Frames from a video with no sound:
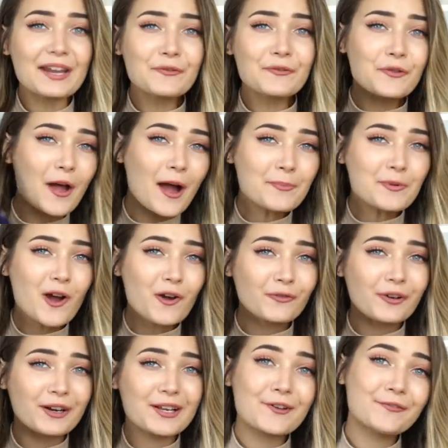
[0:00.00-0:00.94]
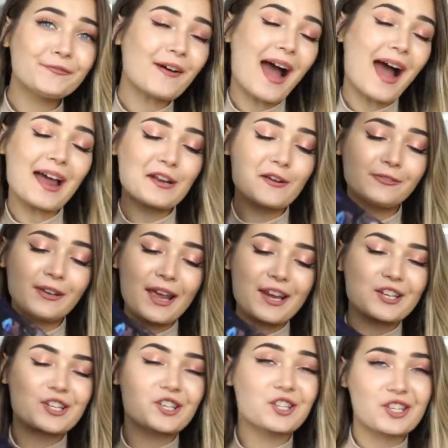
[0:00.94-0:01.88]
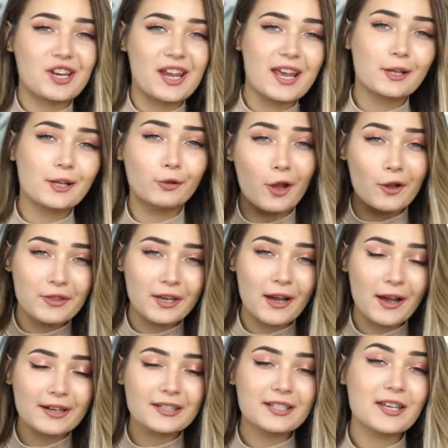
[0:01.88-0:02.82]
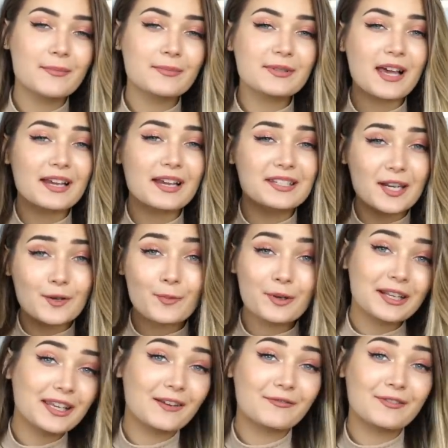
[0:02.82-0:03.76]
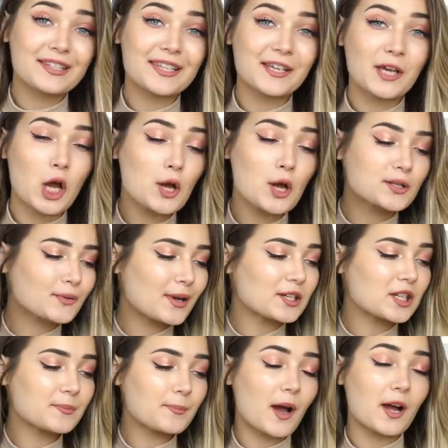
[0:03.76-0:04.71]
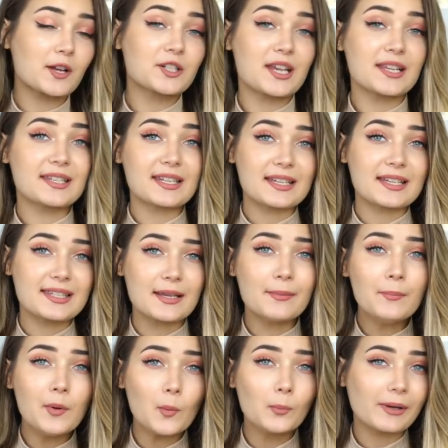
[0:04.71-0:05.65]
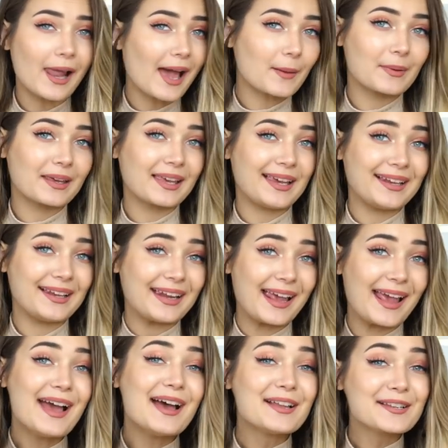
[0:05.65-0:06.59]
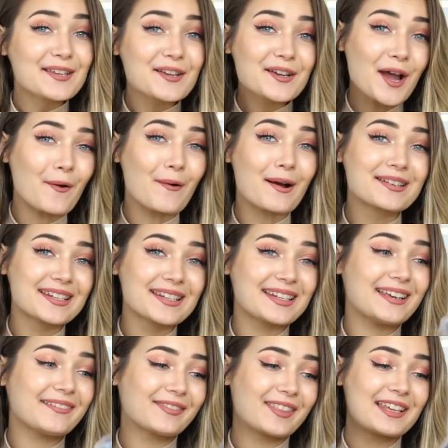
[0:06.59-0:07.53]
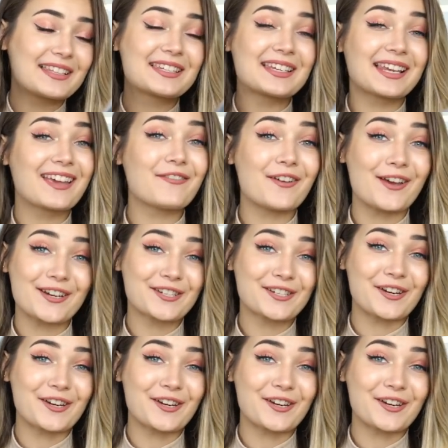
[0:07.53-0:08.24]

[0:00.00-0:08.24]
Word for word: And although I'm not really a fan of like sheer clothing items, I did want to give this a go. So I just purchased a simple black bikini to go underneath this to give it a